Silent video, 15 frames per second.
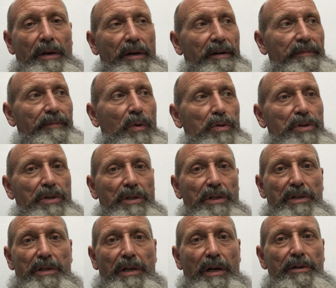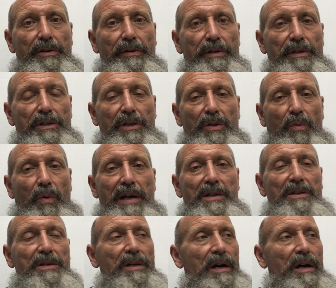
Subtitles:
of most of these countries in the West